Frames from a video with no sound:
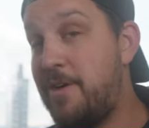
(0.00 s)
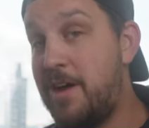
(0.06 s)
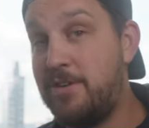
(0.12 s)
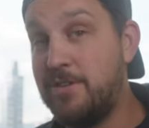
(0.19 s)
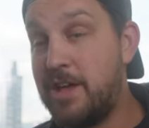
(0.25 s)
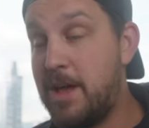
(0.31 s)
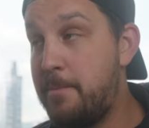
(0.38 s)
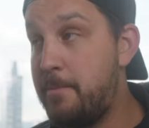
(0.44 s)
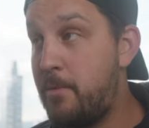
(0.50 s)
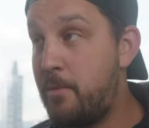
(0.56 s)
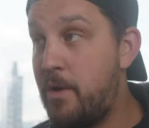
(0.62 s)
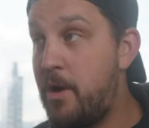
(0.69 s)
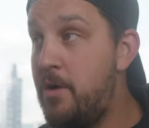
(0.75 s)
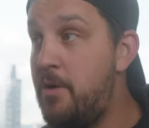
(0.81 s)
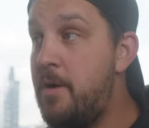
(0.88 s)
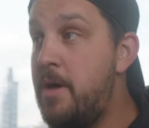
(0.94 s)
Final Cut
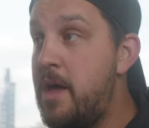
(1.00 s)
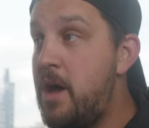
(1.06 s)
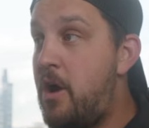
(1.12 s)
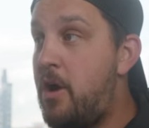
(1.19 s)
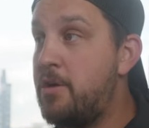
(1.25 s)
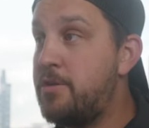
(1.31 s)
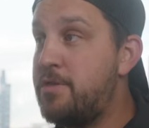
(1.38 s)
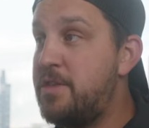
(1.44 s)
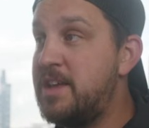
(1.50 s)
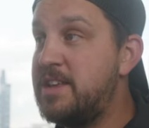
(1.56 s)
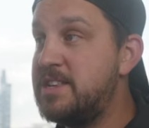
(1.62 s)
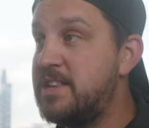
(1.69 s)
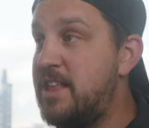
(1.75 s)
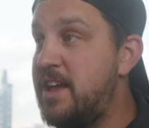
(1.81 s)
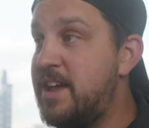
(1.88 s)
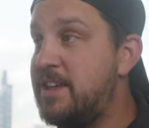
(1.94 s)
Pro are
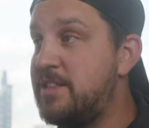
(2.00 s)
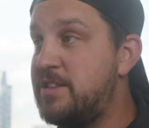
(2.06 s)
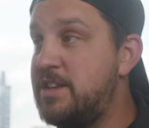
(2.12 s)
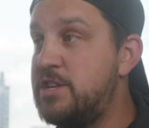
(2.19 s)
things like